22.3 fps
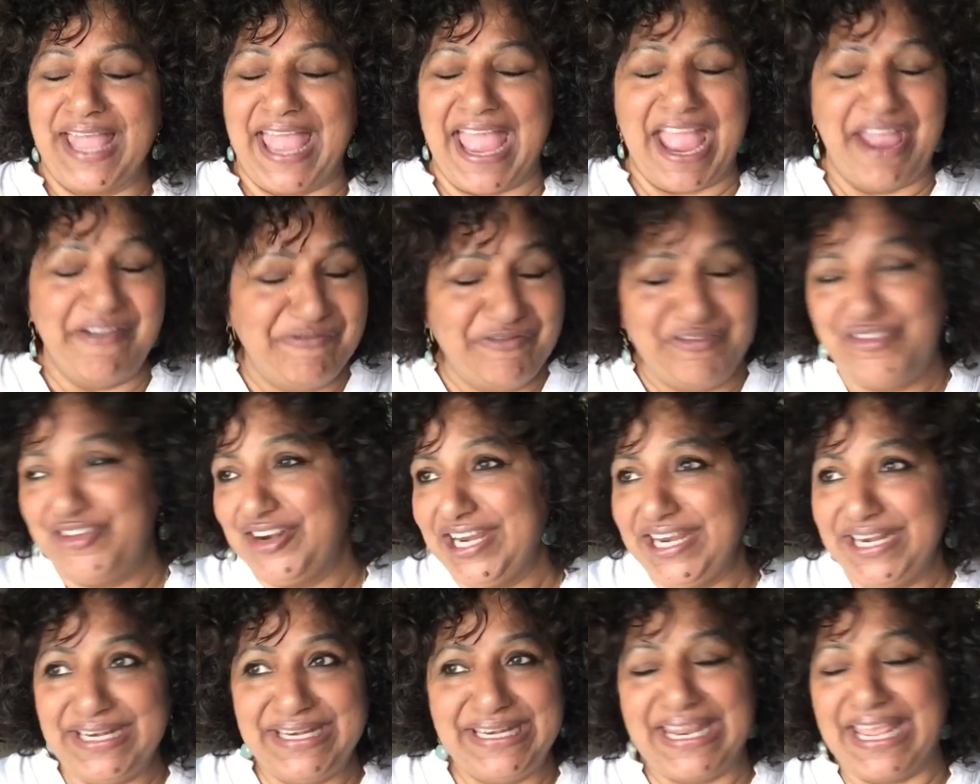
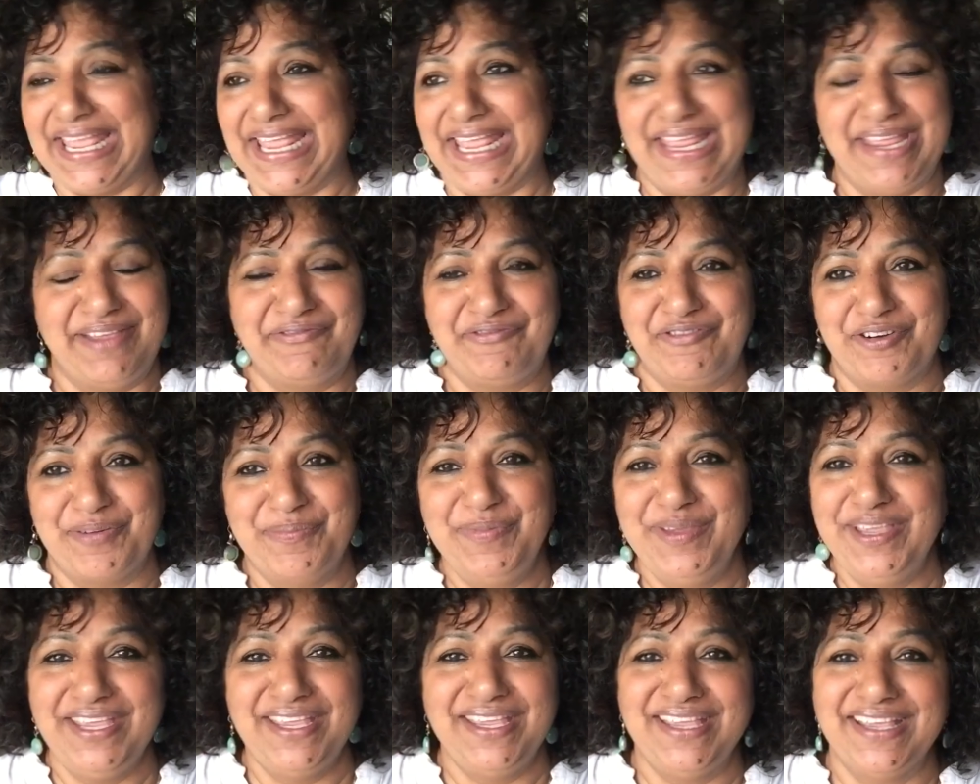Every day for
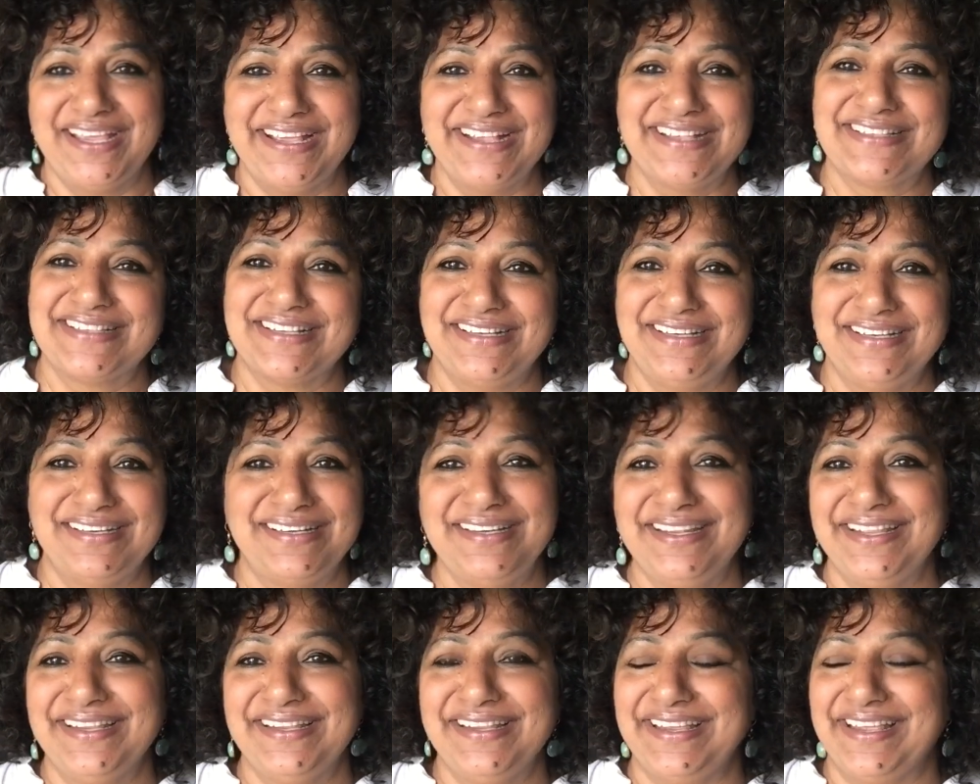me is a
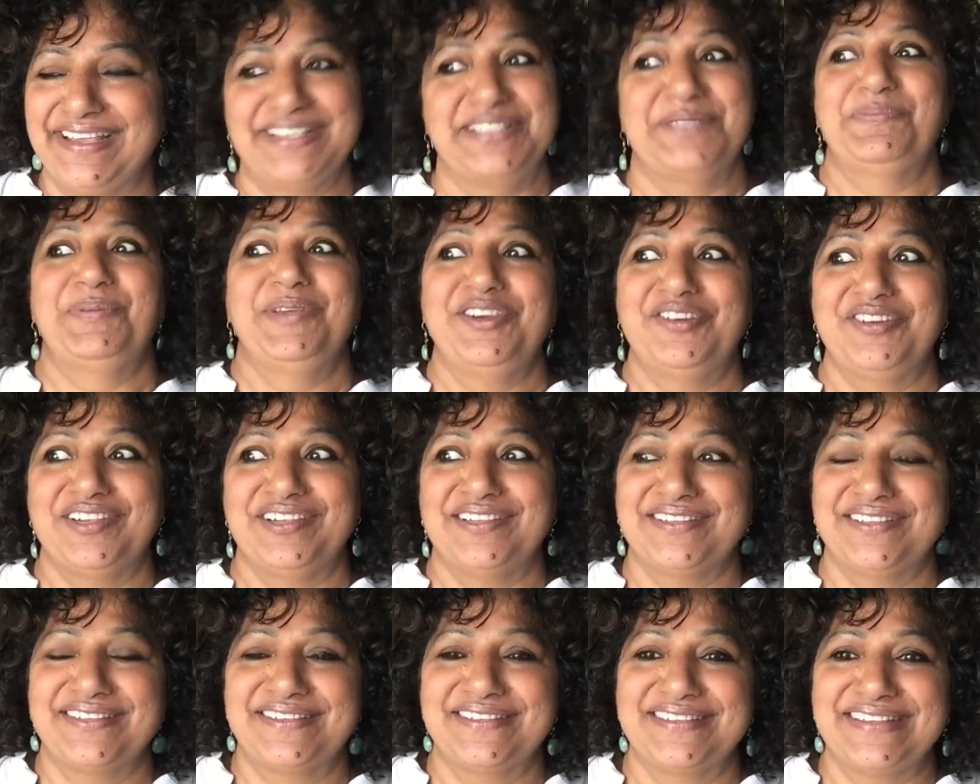learning
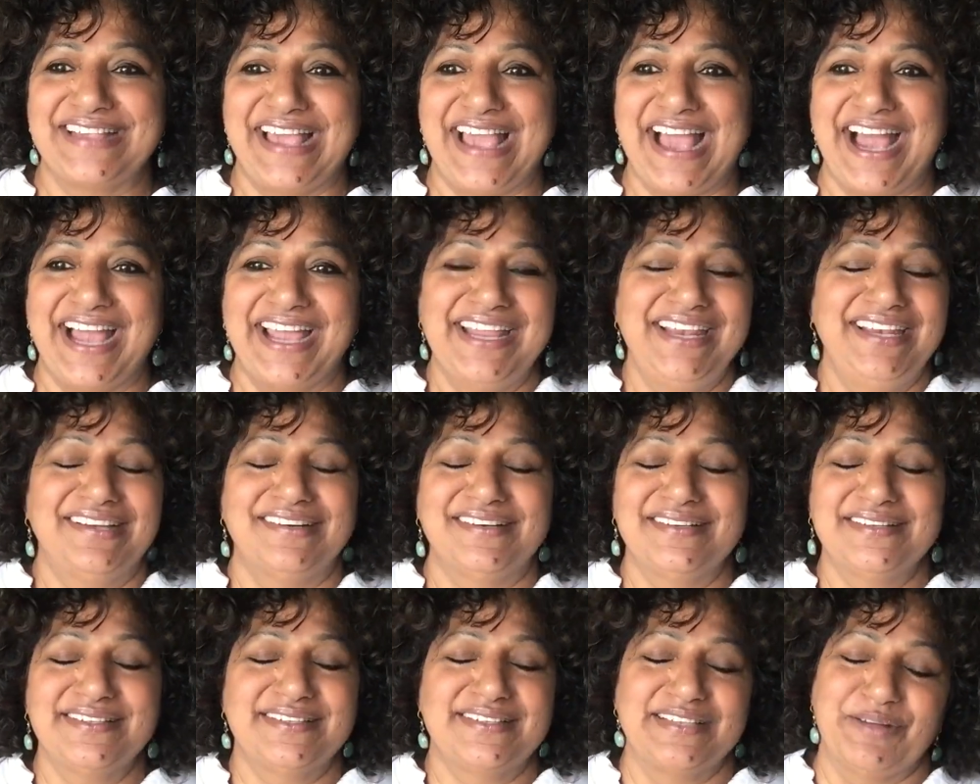experience. I
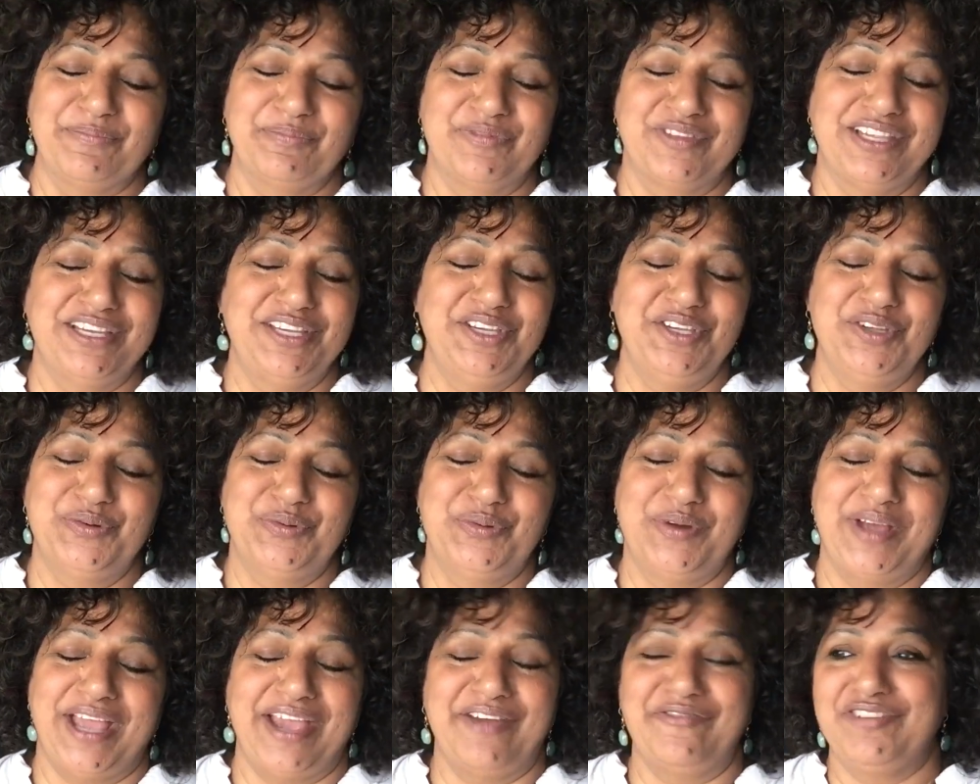learn something
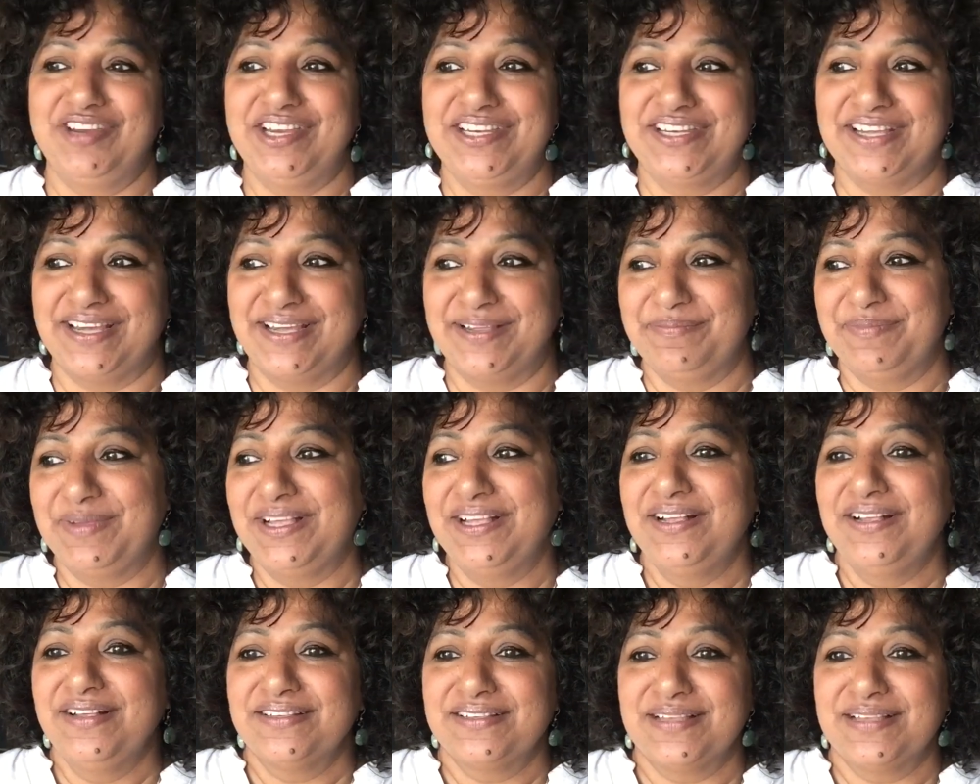new every time.